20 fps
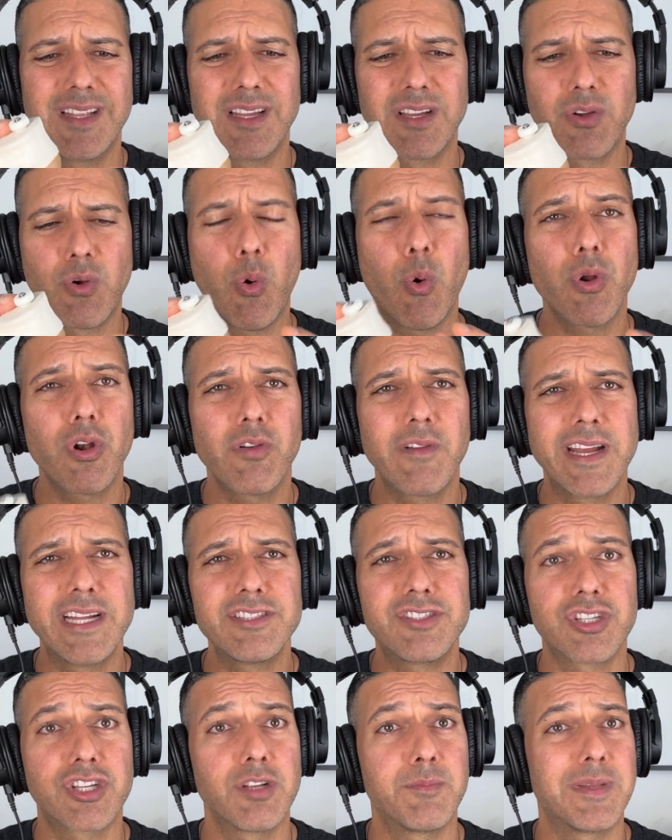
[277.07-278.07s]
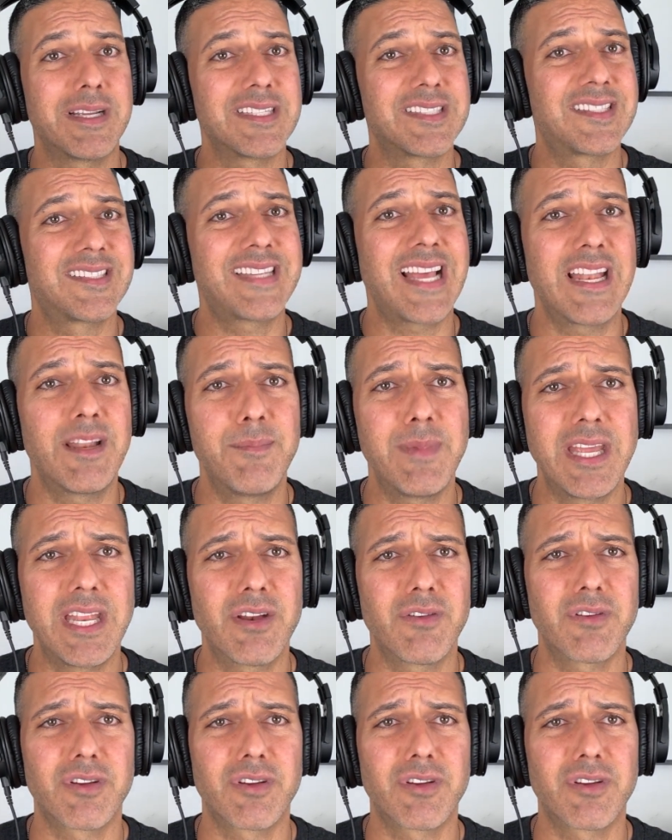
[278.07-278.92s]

quarter inch, it could be a centimeter,